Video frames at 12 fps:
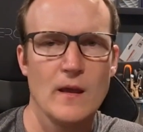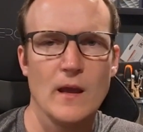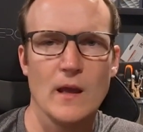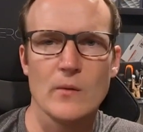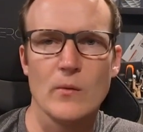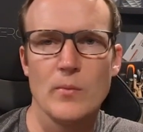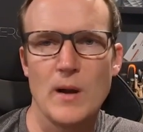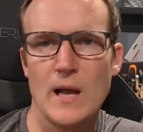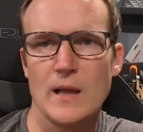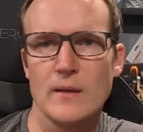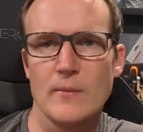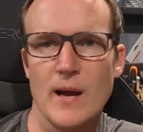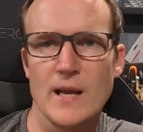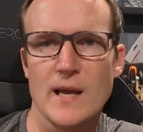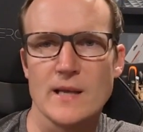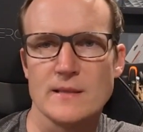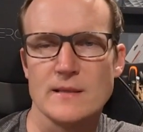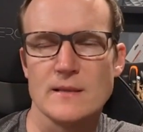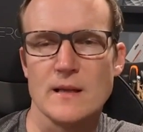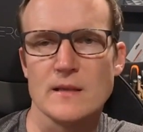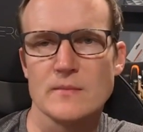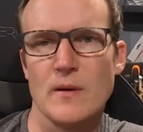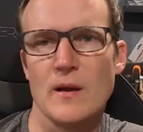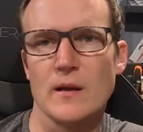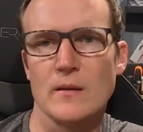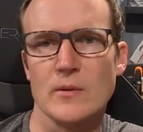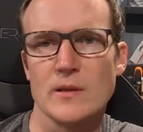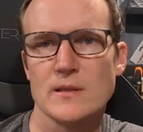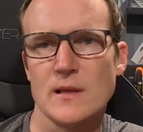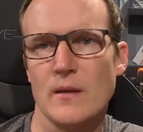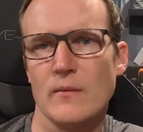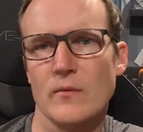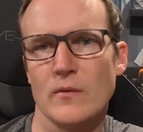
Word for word: And it will probably, my guess is that it's probably going to be the same